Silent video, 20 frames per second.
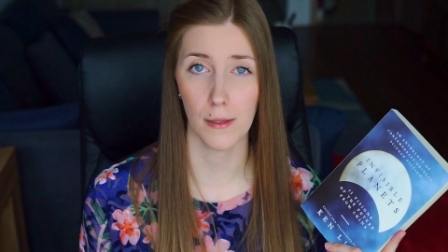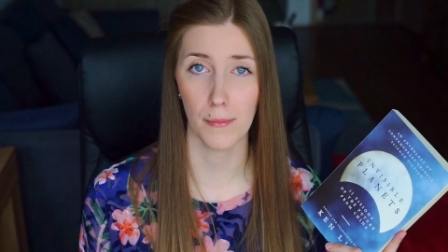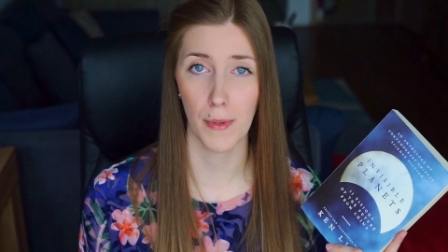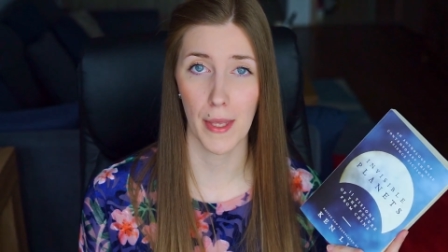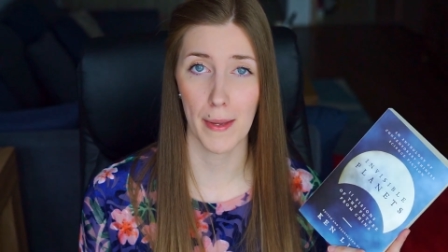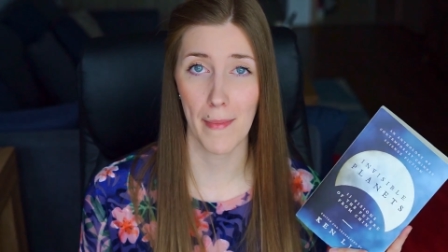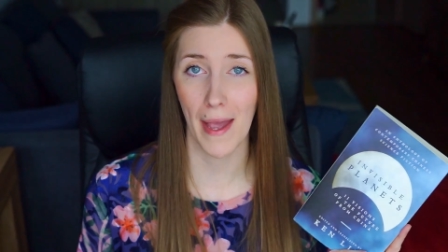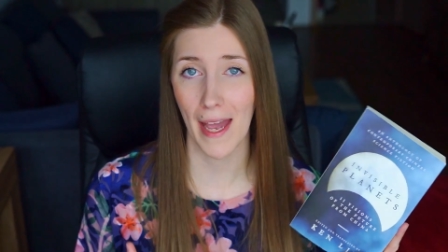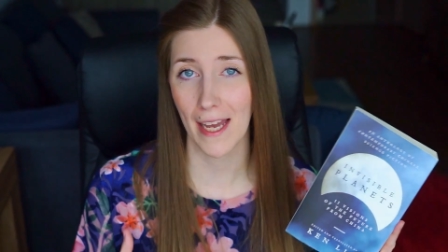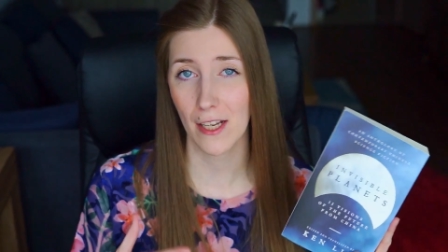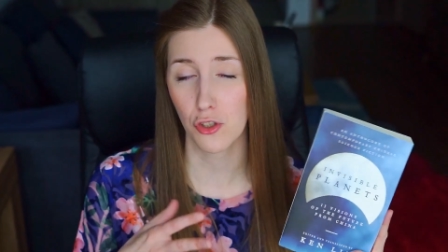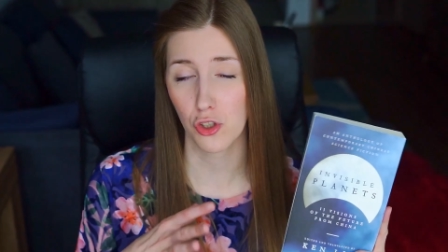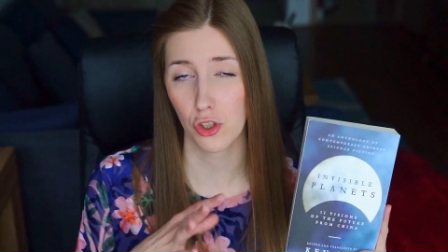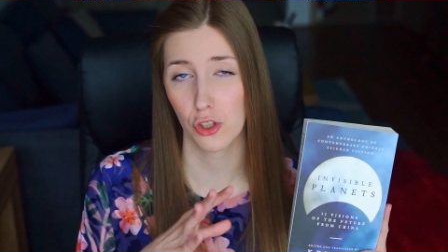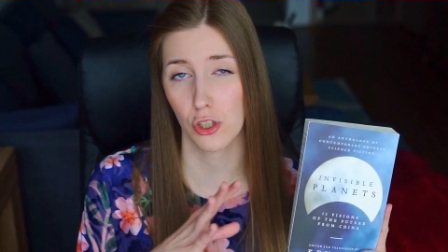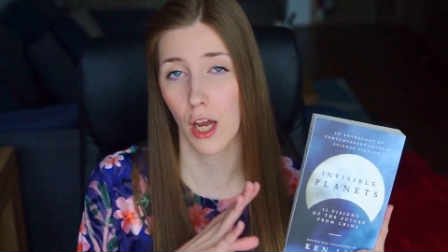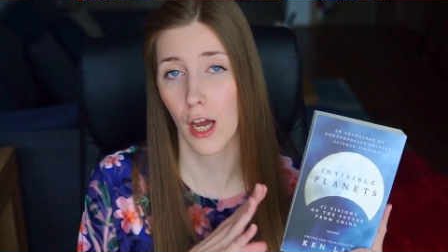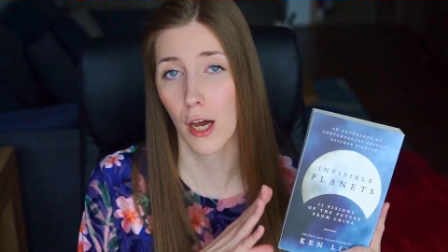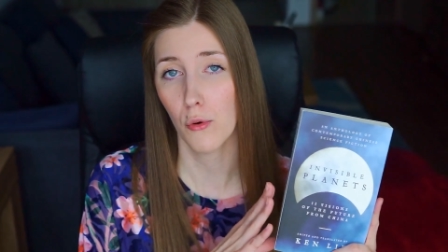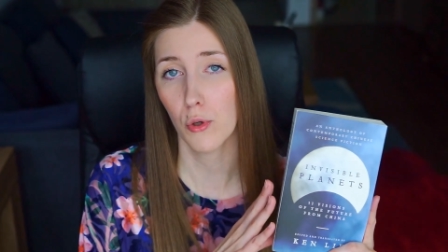
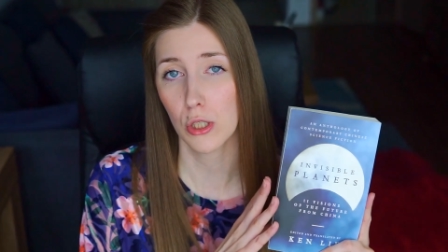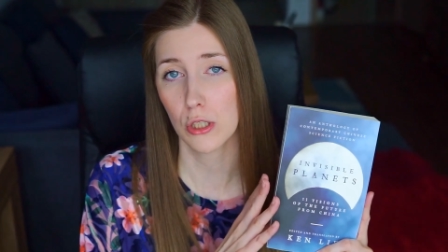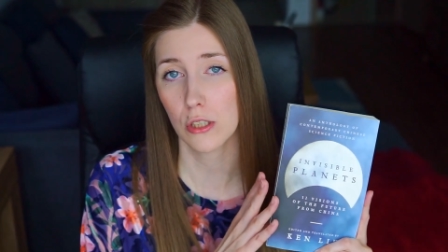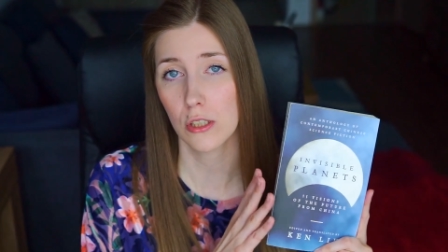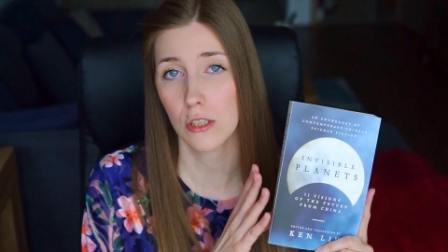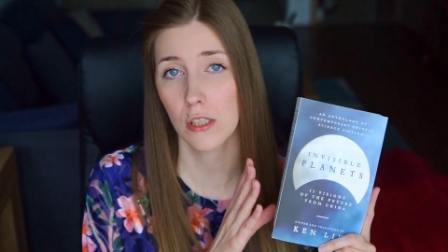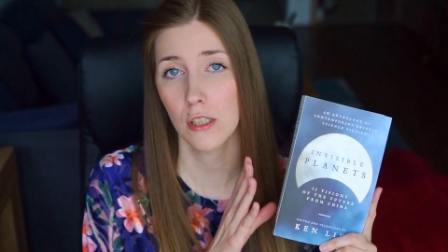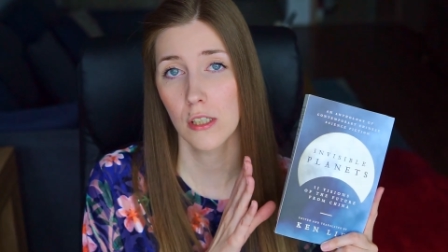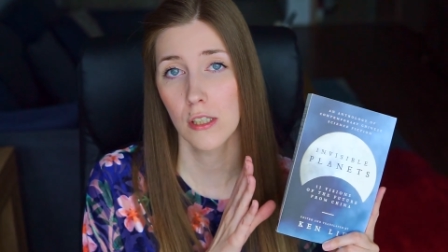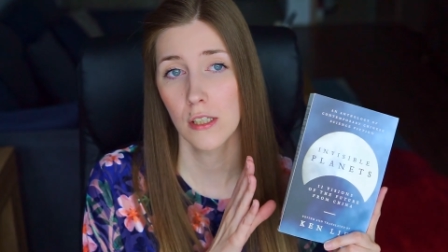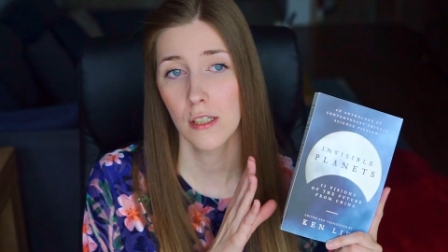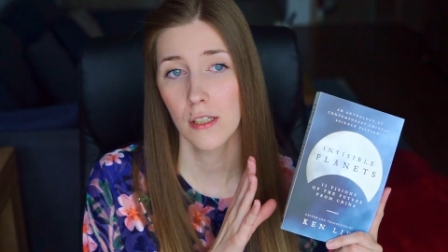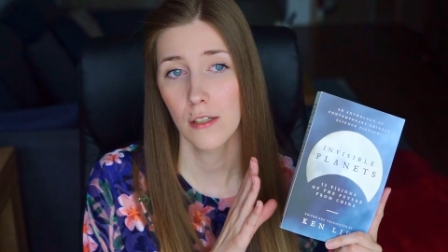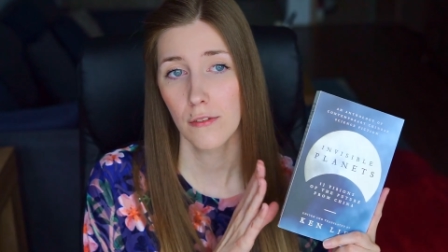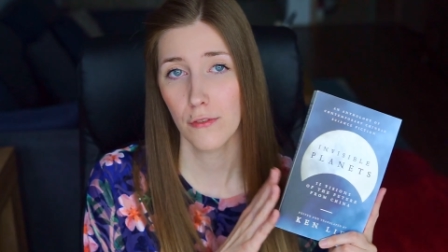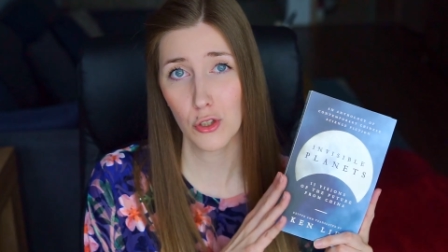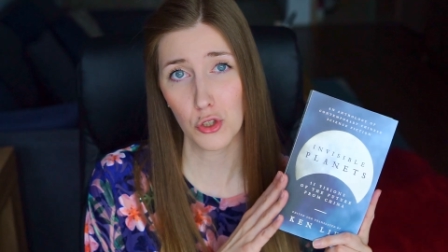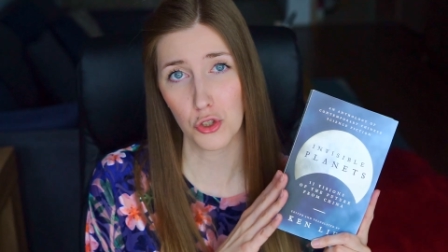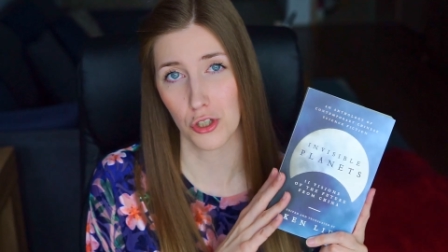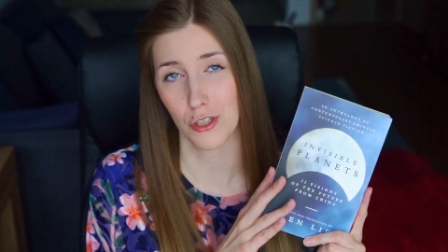imagine our
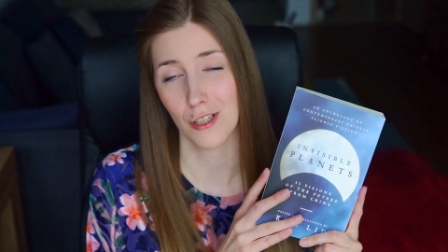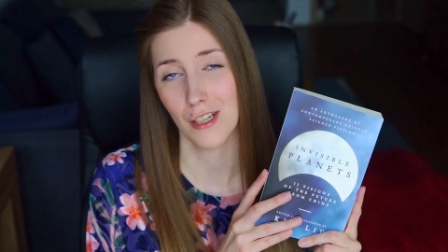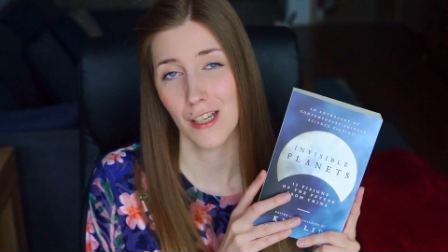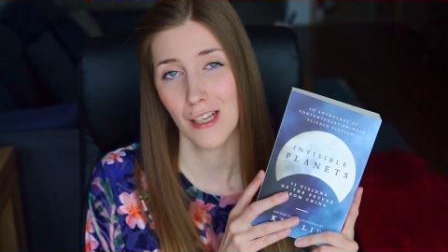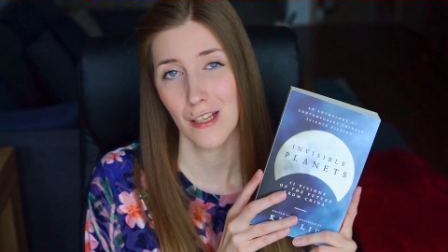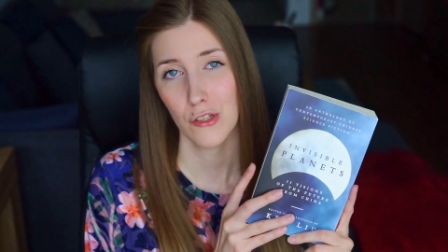future.